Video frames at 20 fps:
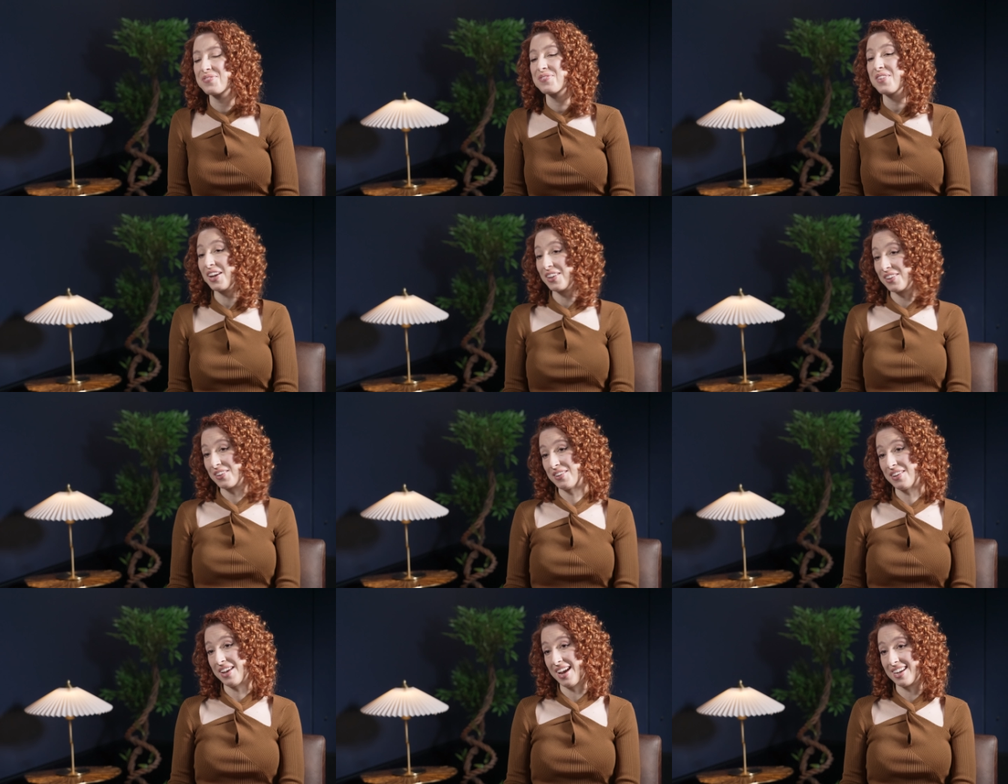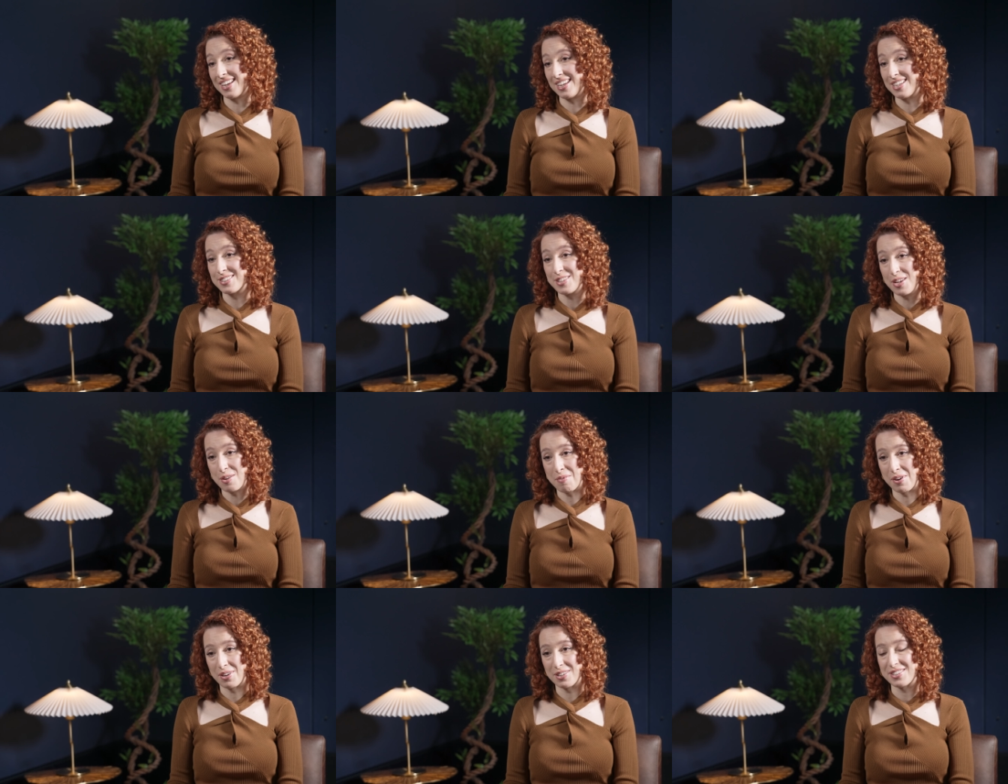thank you, Caggie,
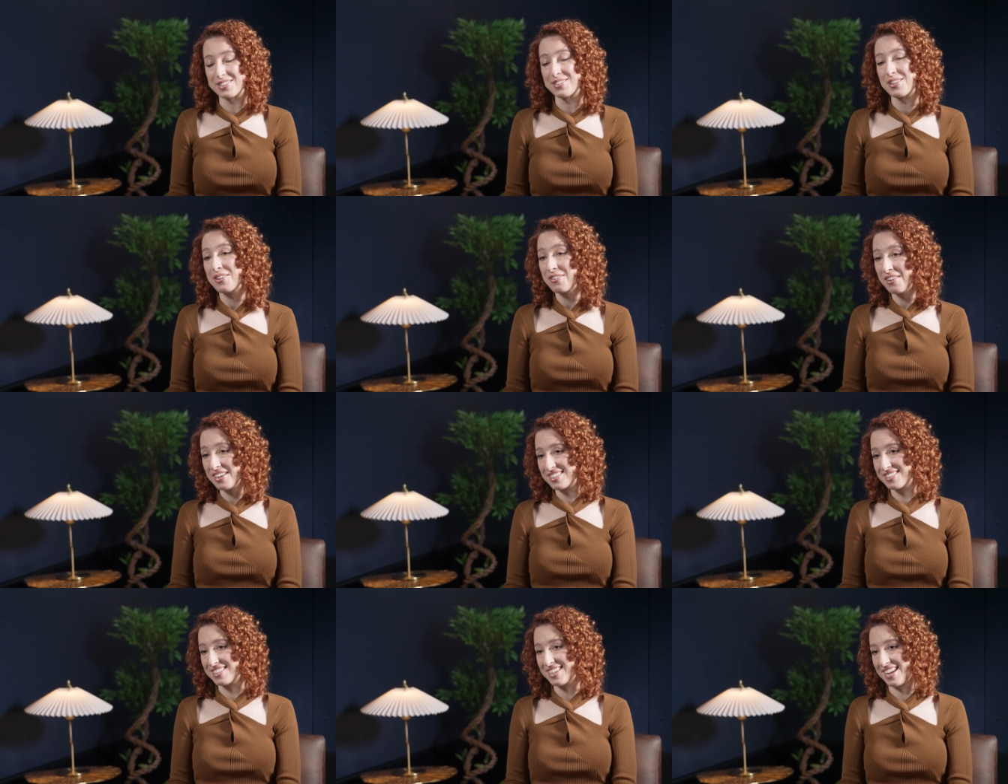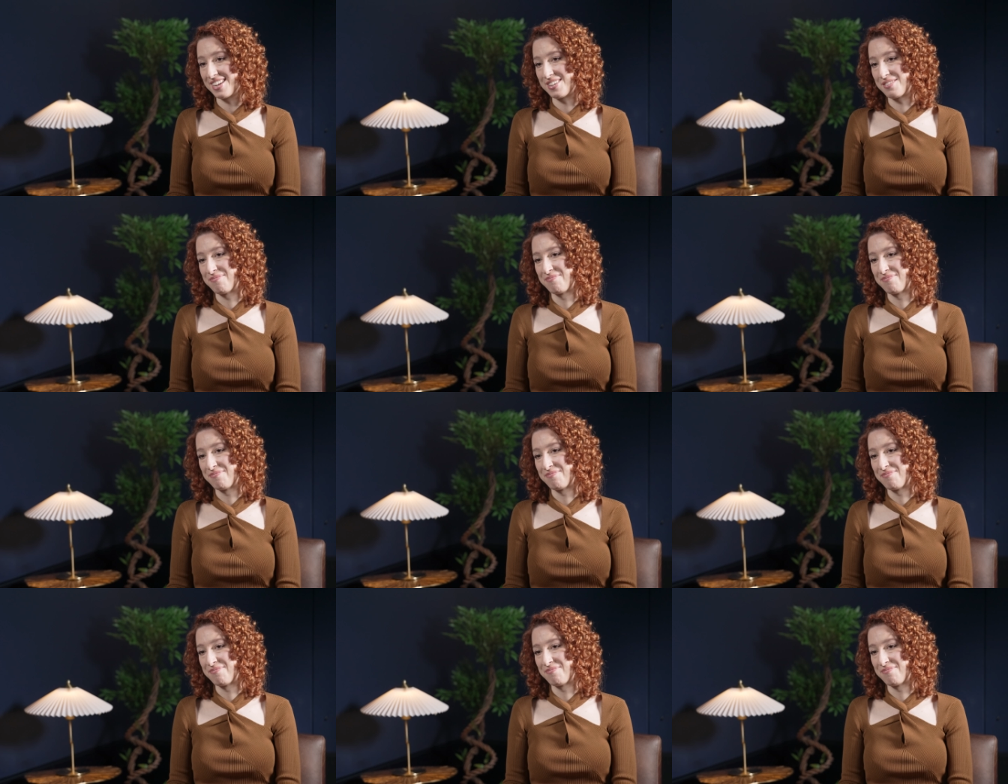so much. So great to chat.